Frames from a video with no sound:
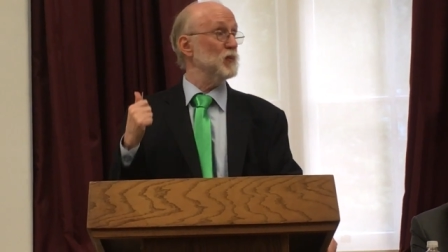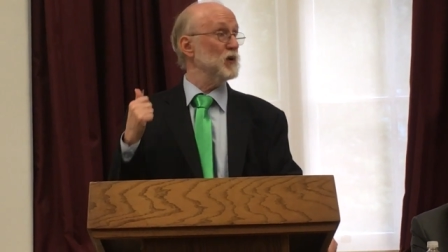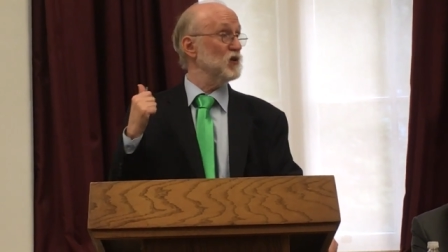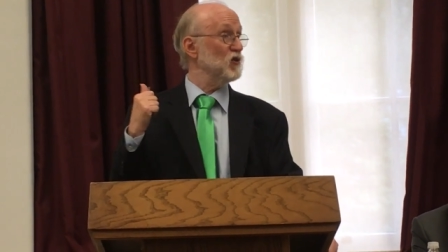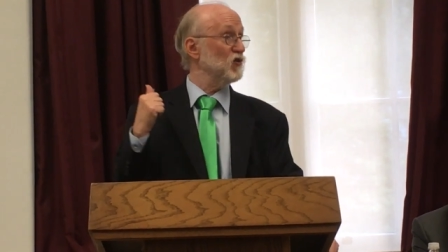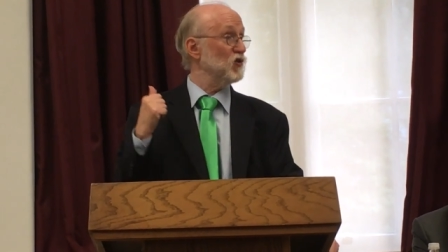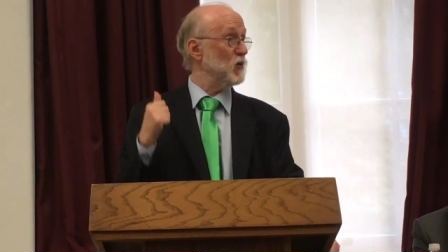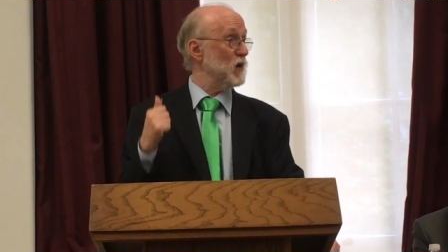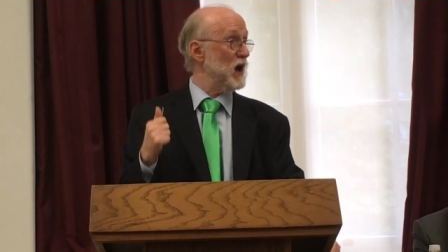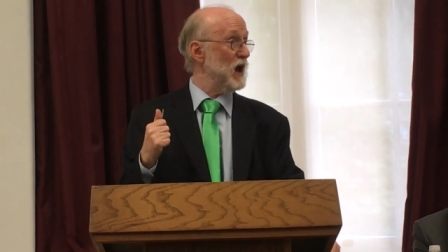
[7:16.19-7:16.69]

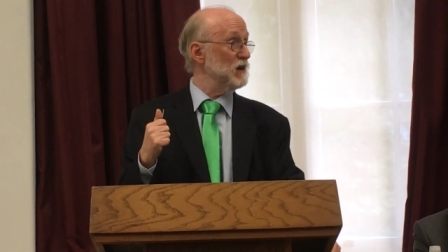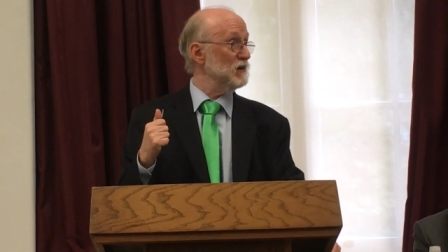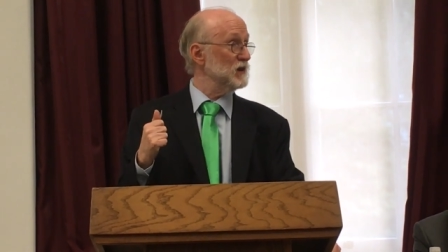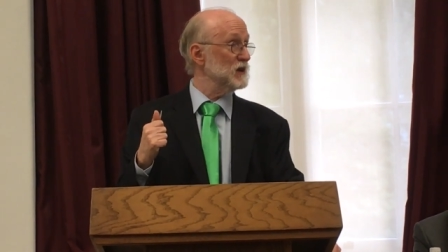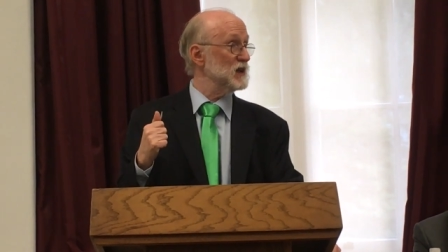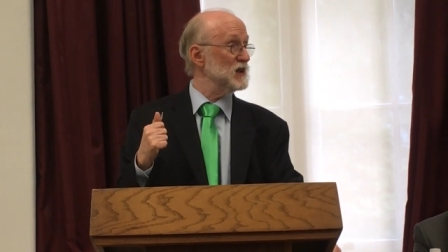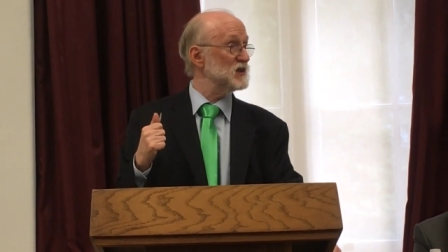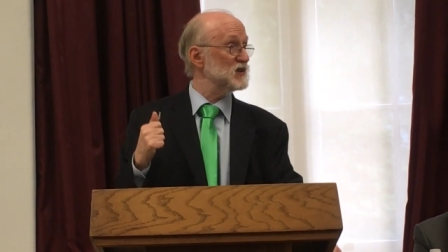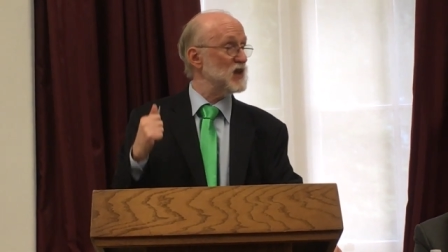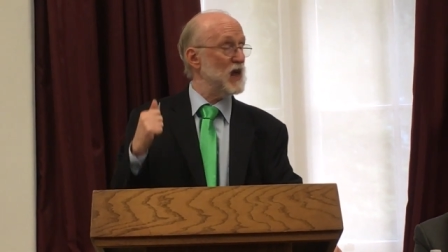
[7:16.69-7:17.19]
Because the
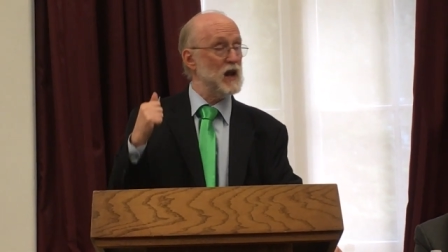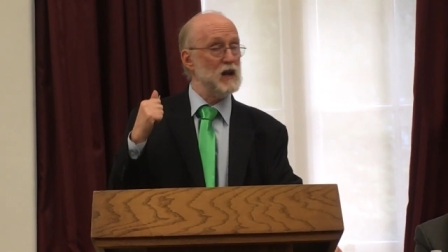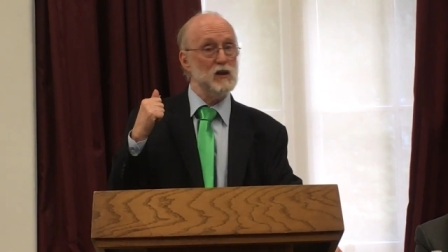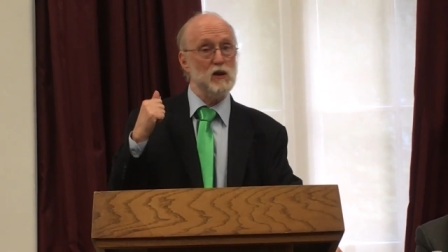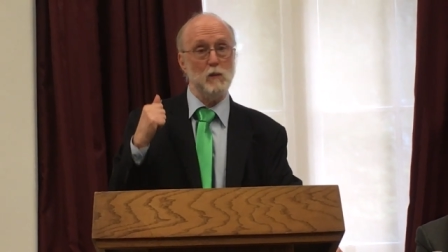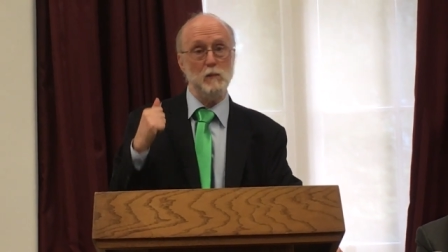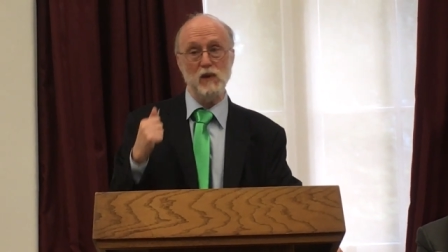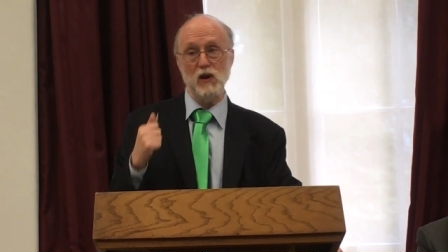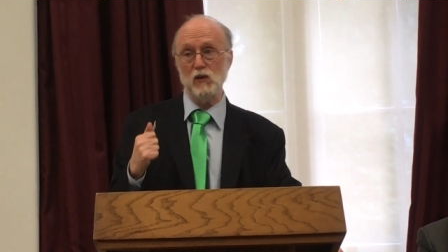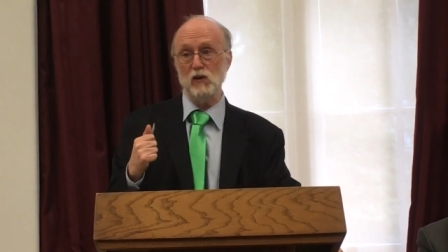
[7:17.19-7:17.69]
reality is that
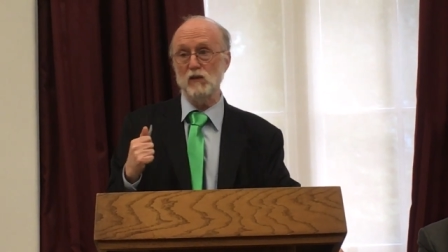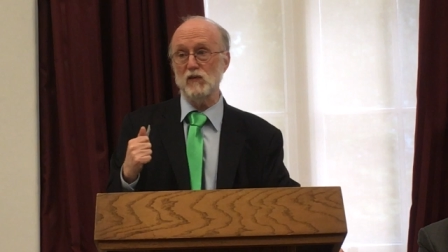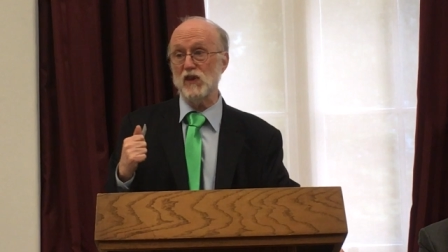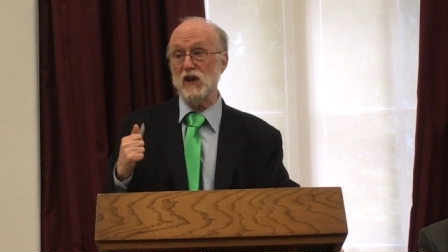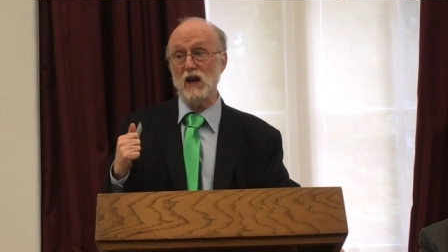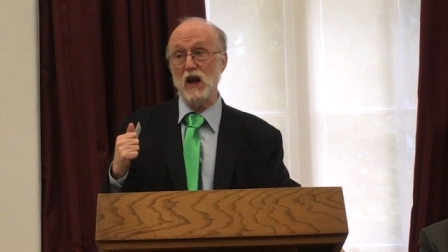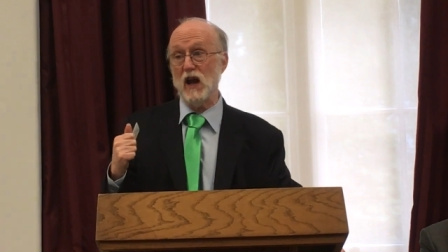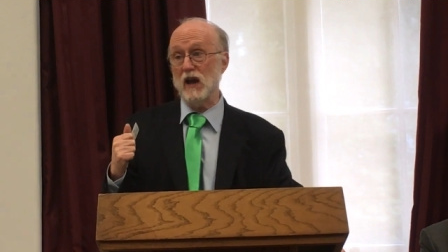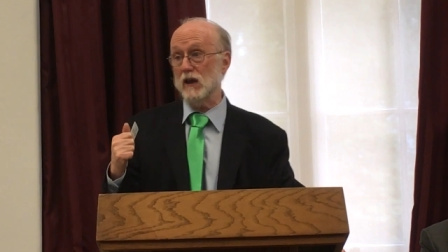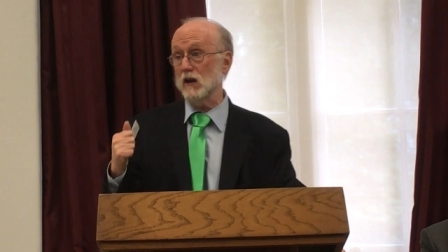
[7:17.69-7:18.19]
in the middle of the
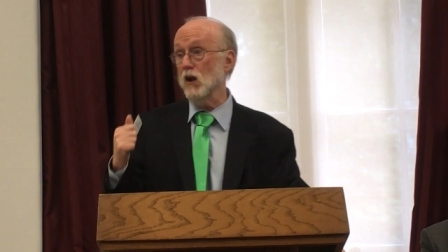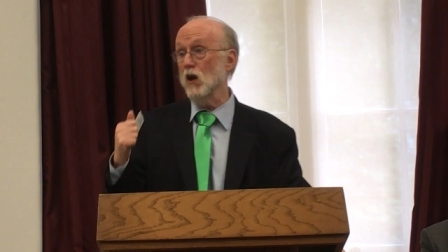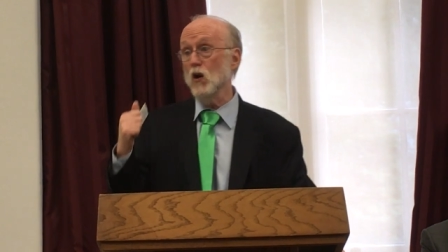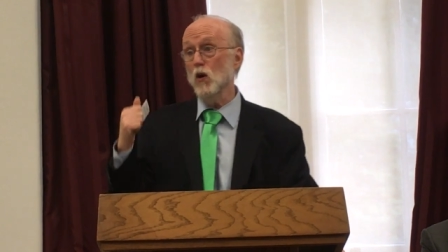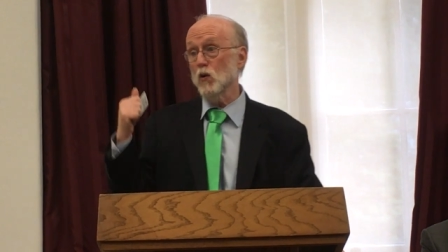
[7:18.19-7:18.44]
night,